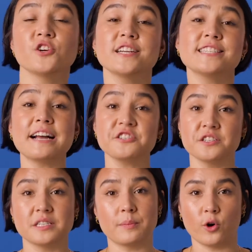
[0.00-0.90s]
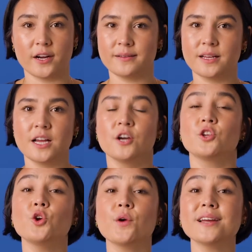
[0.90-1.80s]
Transaction support.
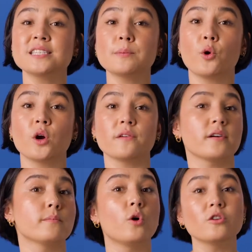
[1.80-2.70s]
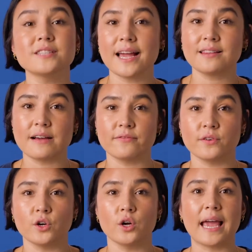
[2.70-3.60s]
You get support for
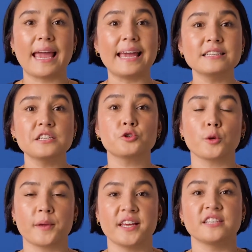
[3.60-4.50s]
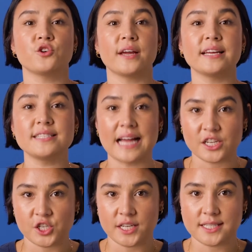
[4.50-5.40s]
multi-level and distributed
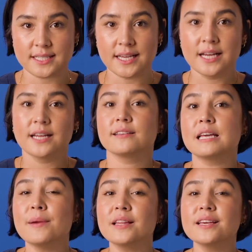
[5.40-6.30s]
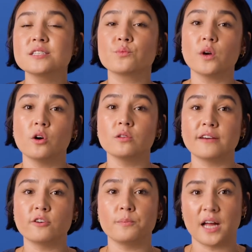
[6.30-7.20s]
transactions, limitless
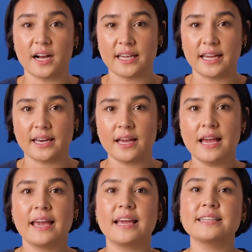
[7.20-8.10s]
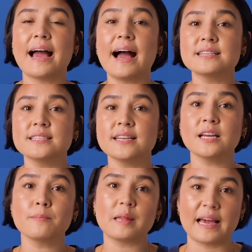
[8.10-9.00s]
row-level blocking, and
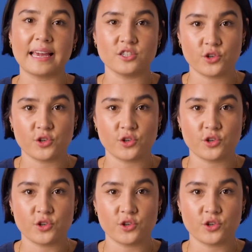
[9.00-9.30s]
ACID-compliant